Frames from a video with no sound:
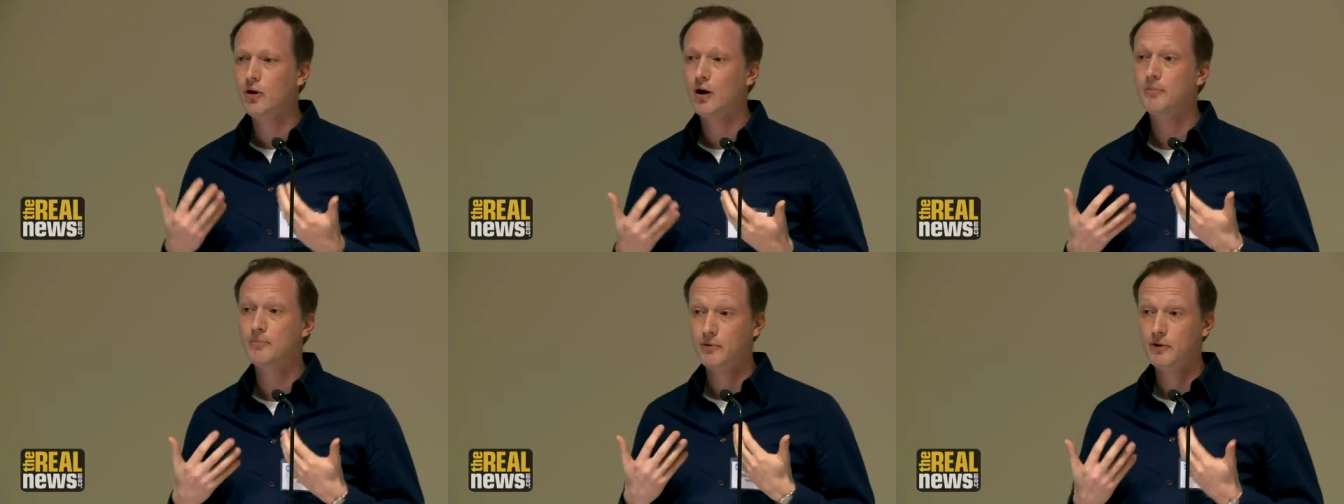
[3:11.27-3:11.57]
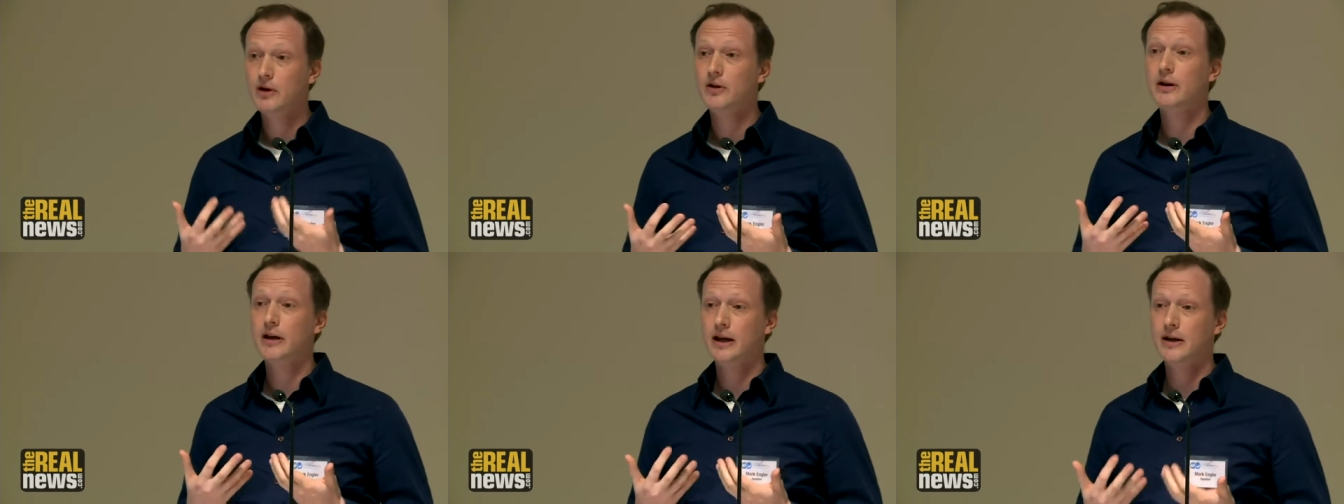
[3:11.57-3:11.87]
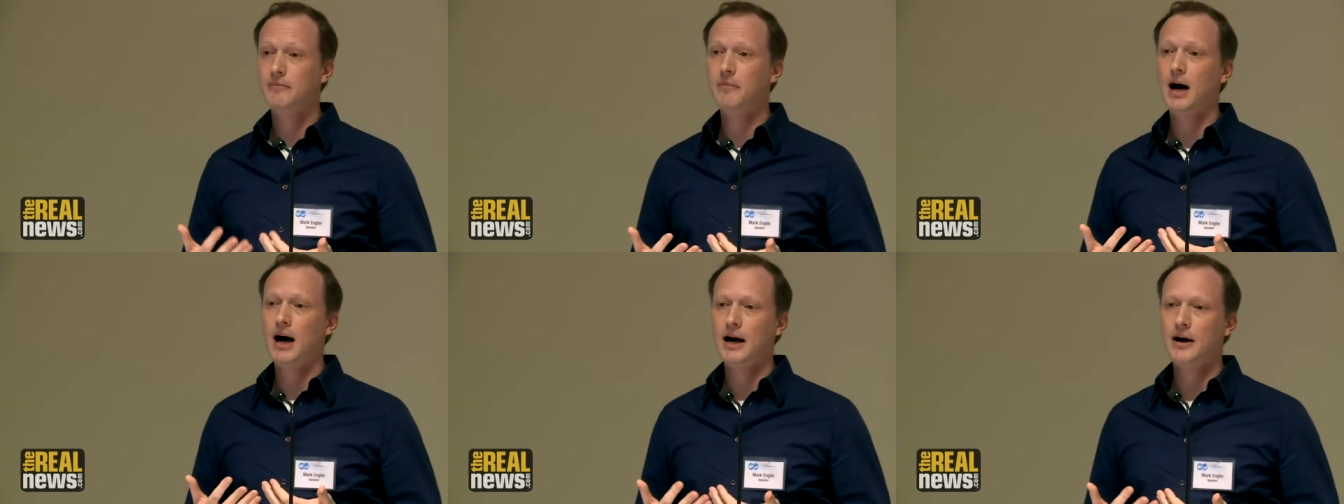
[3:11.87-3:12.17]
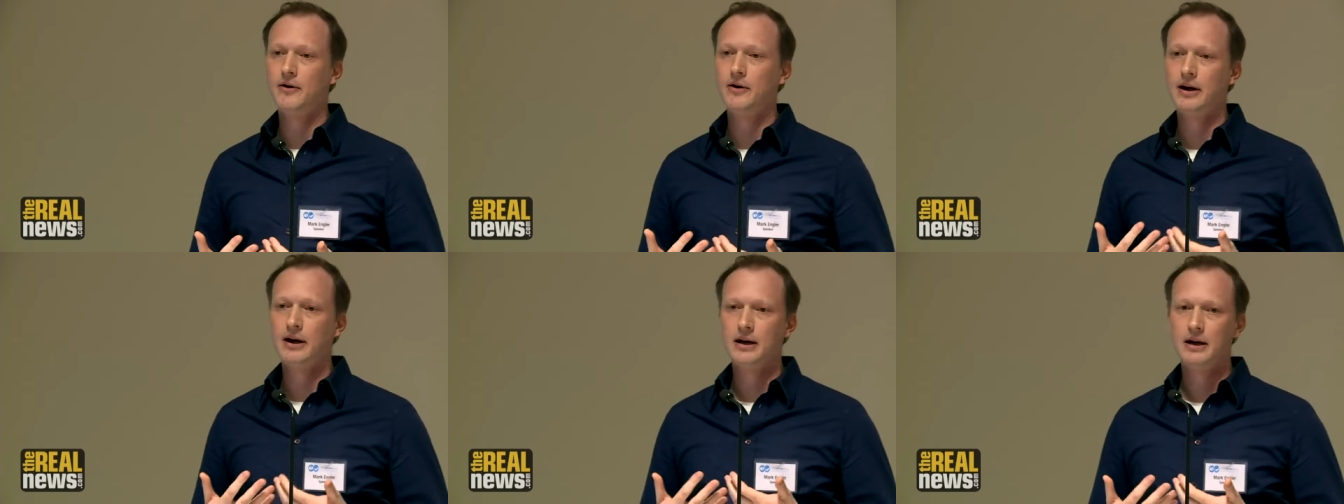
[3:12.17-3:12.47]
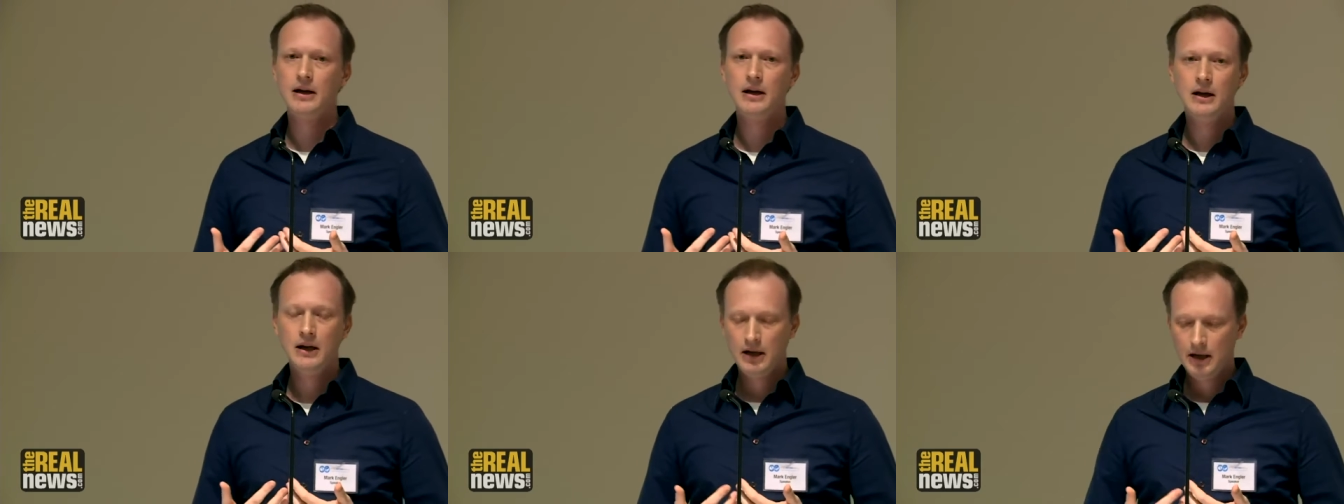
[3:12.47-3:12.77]
up really
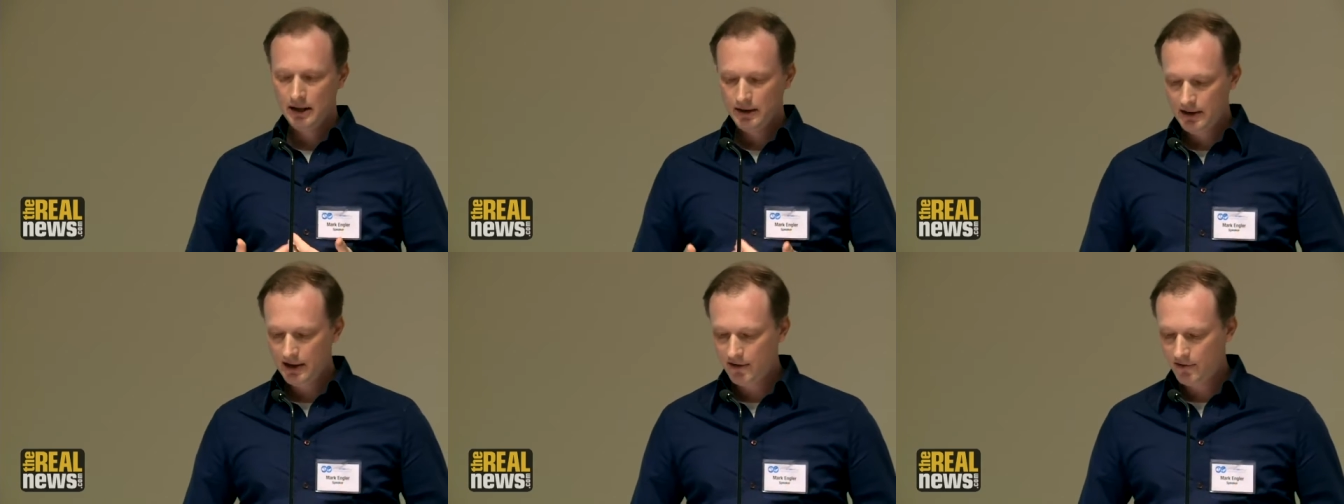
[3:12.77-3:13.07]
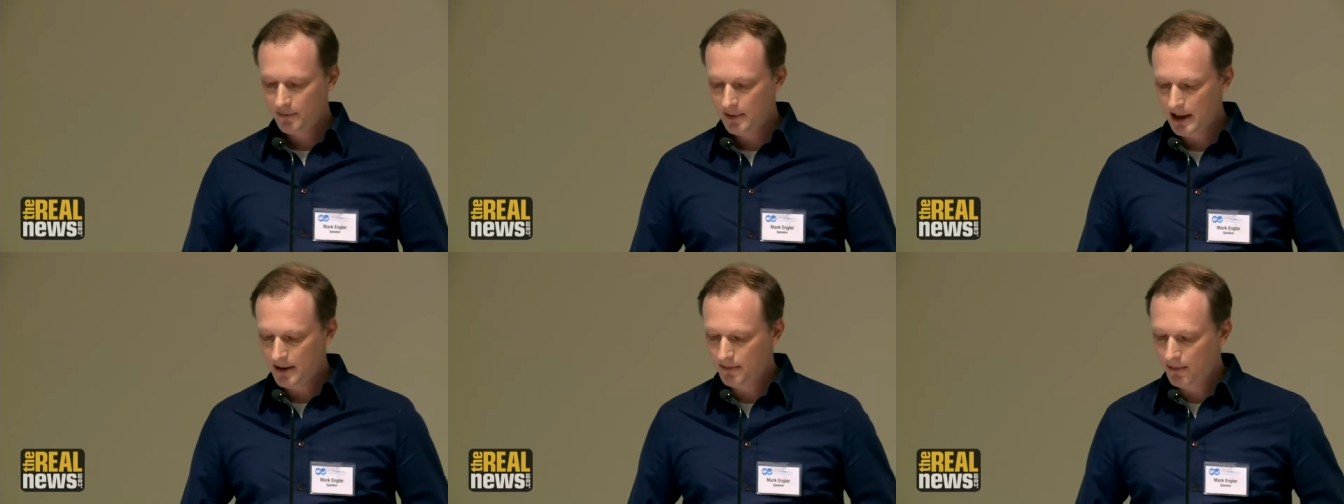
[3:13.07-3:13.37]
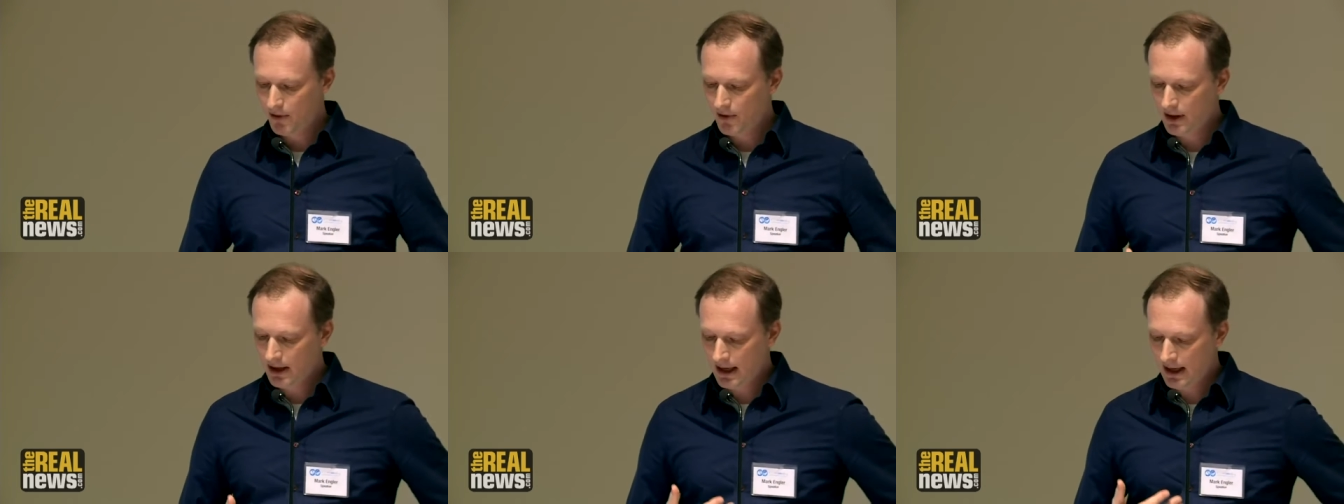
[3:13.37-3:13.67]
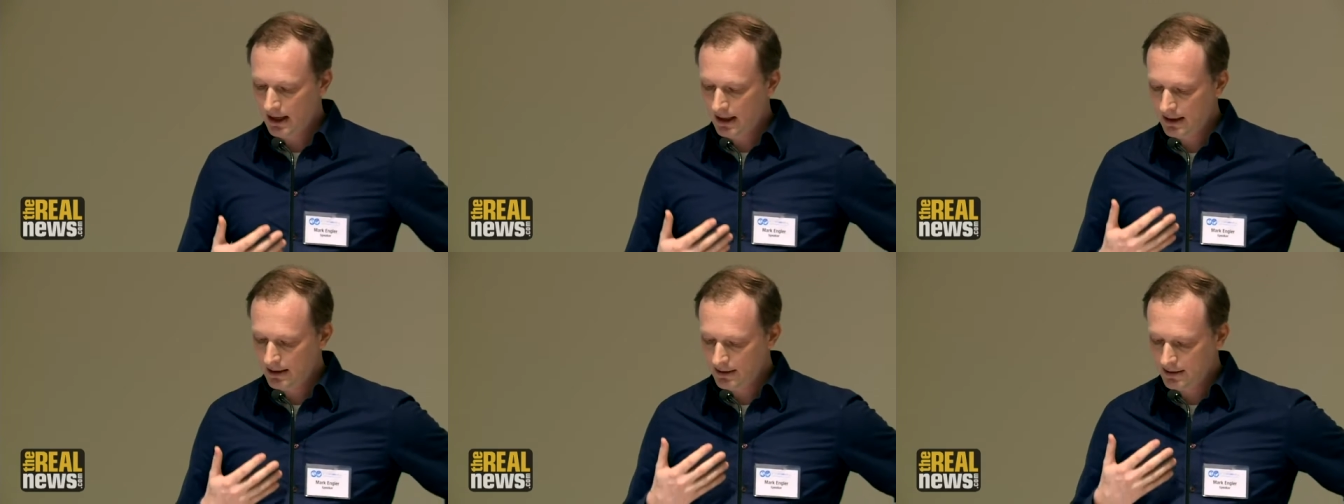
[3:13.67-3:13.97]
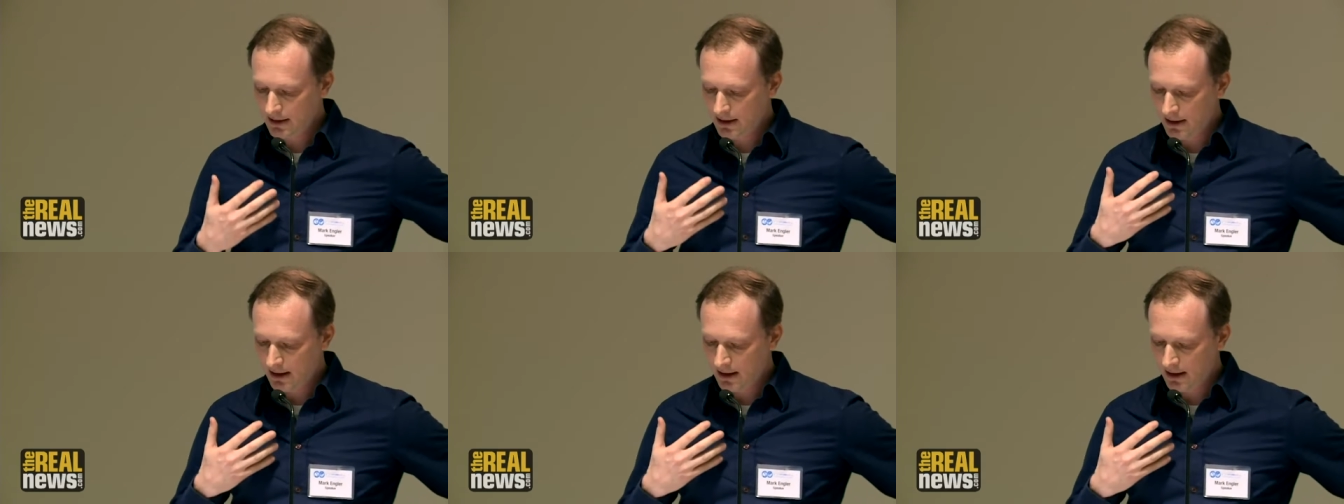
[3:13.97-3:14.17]
admiring these people and